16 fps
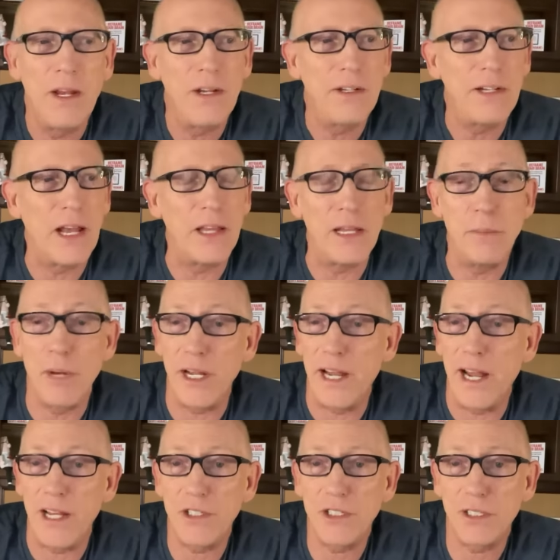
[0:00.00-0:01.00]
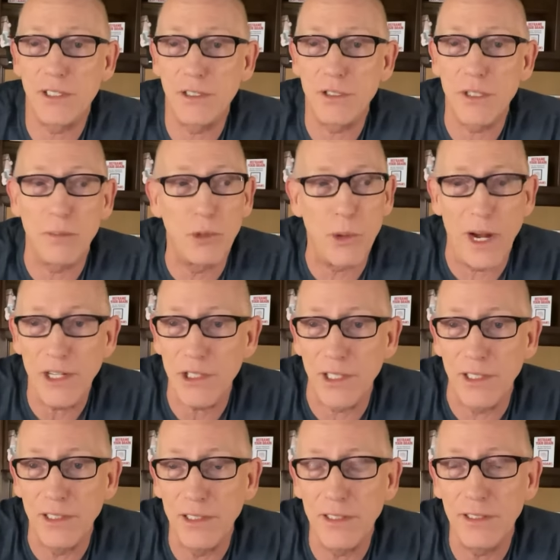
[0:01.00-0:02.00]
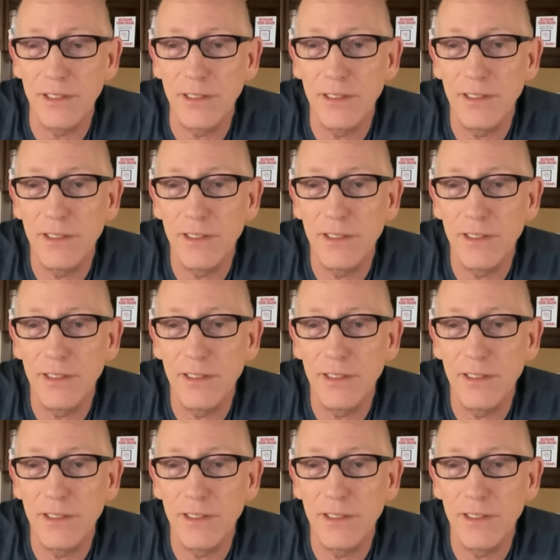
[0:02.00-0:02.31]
Now, they might ask some questions,